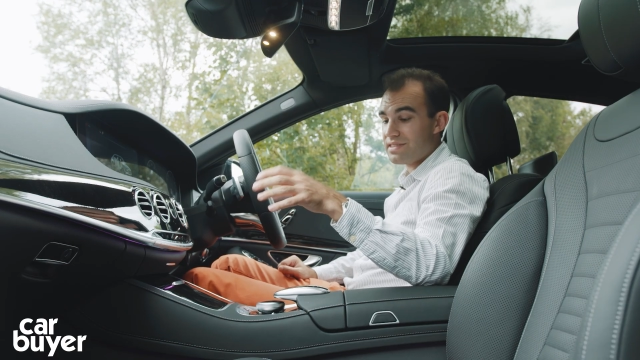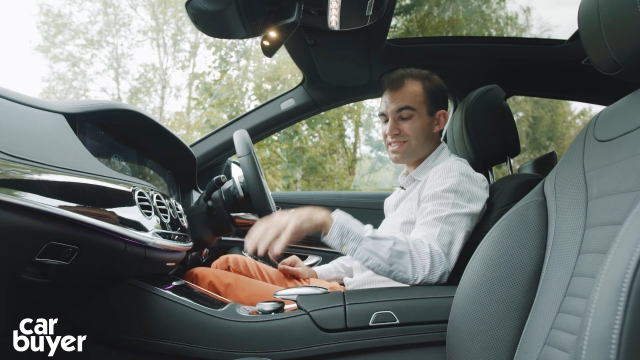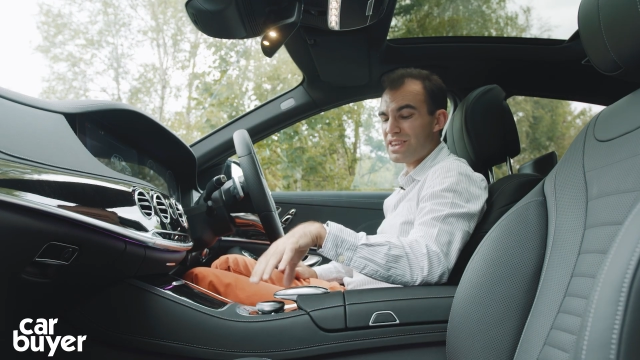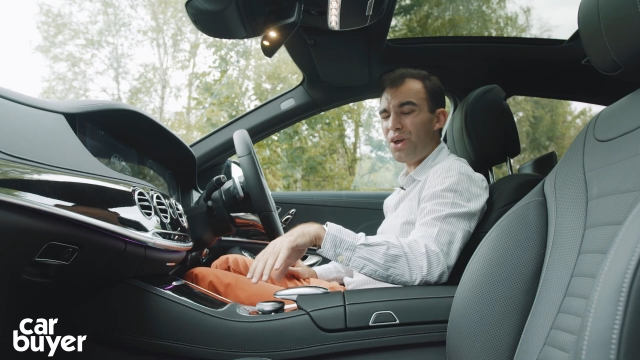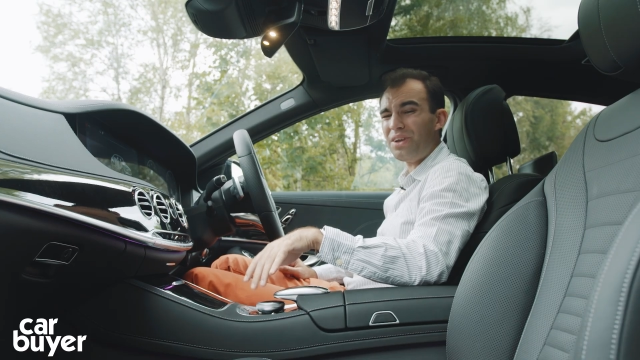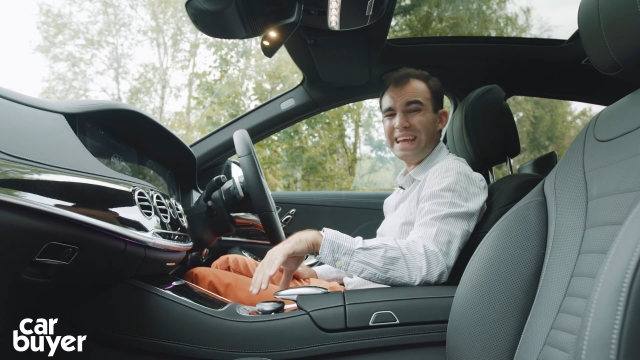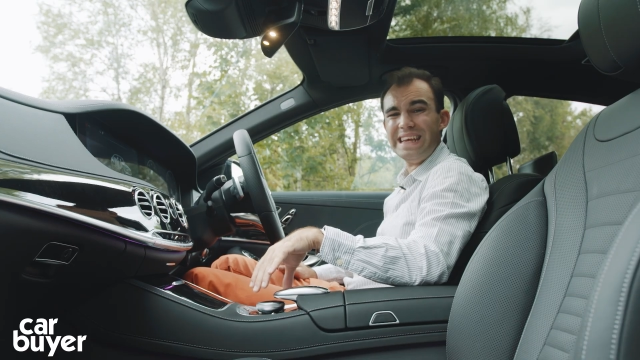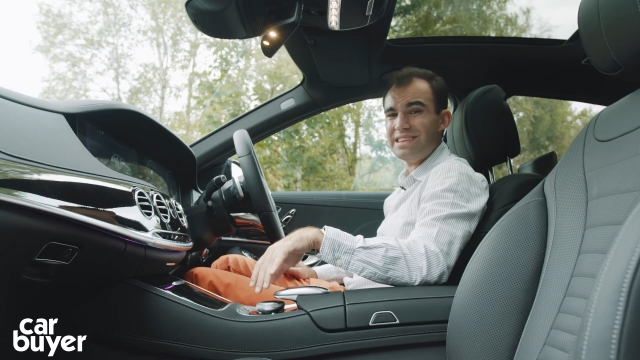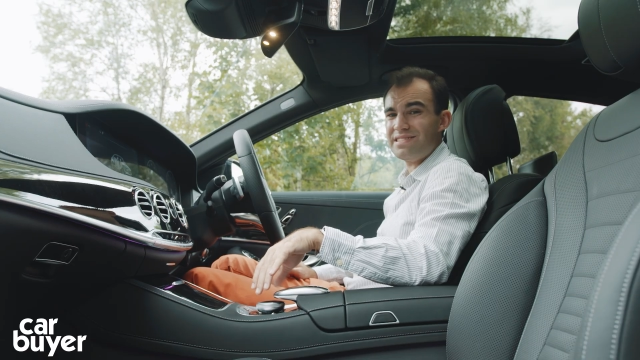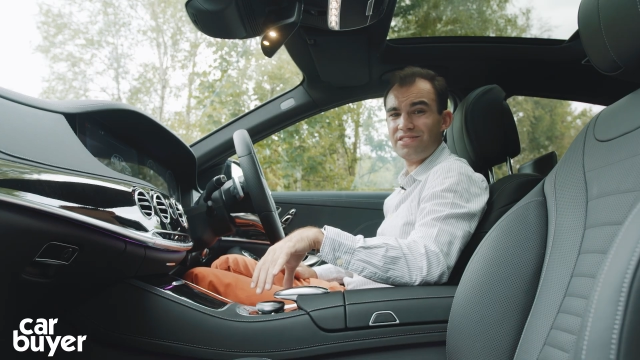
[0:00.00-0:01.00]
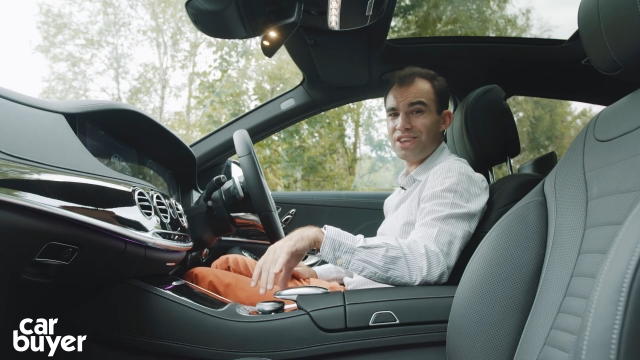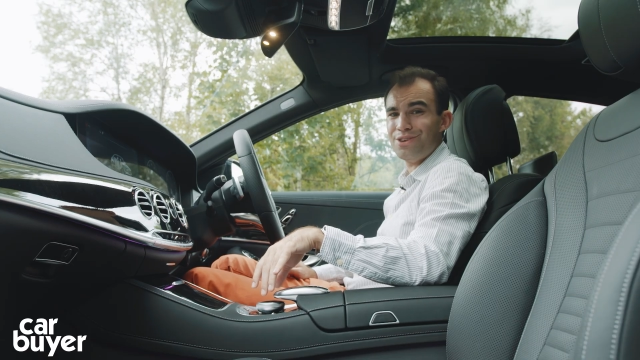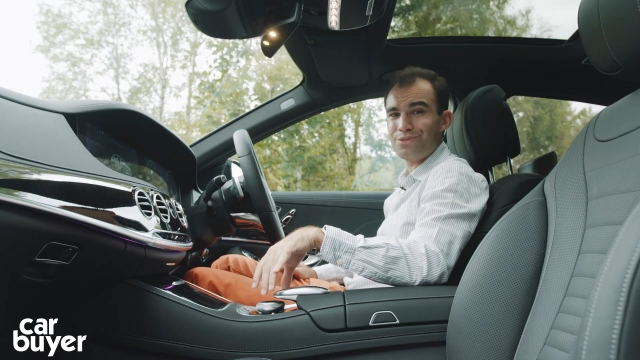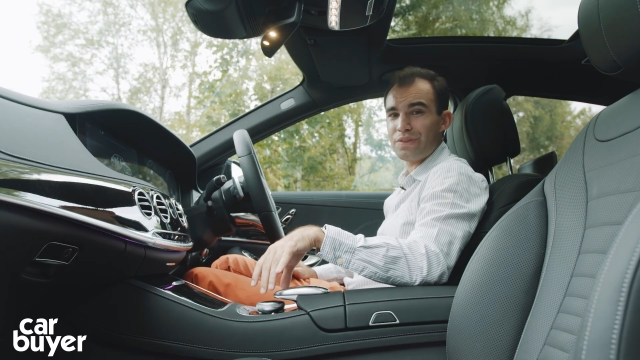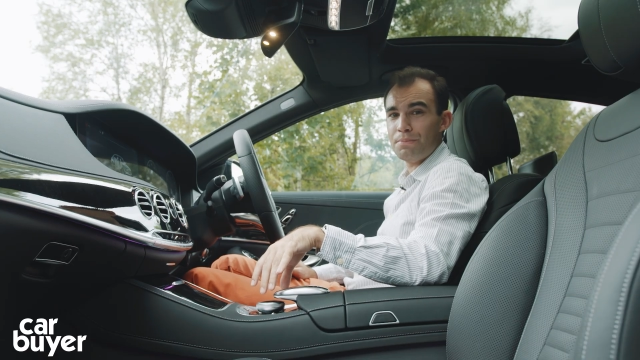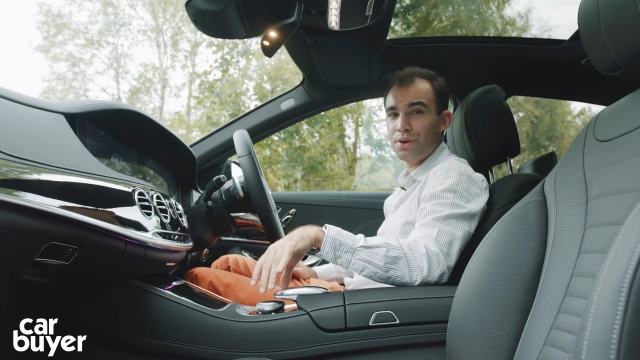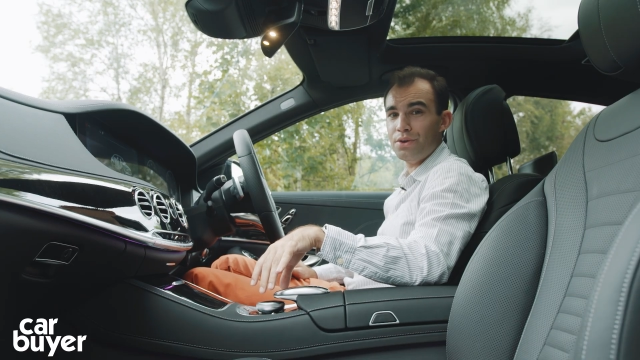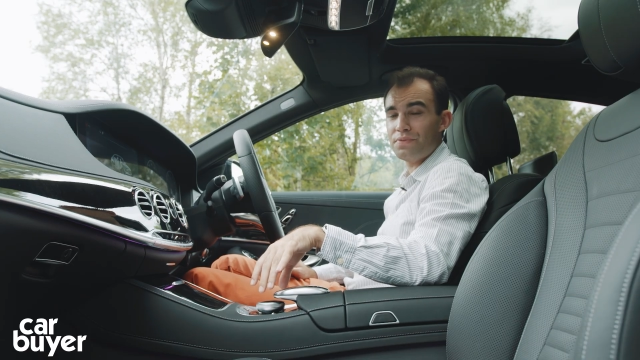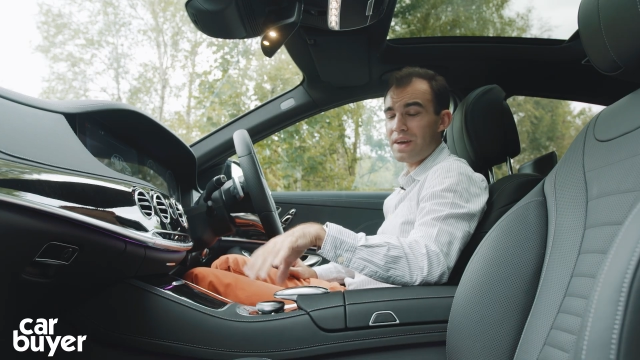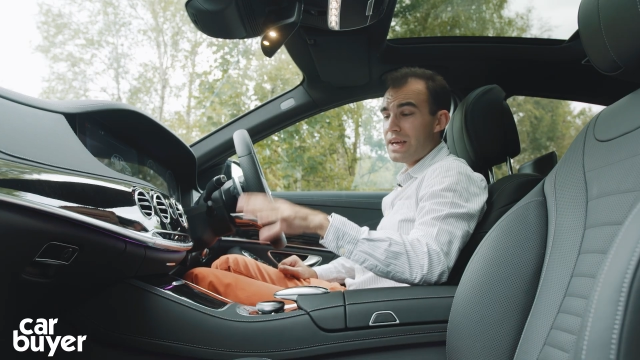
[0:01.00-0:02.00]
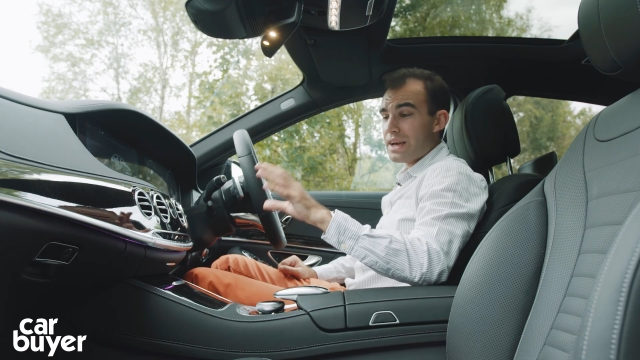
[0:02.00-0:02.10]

and it's a lot easier to use on the move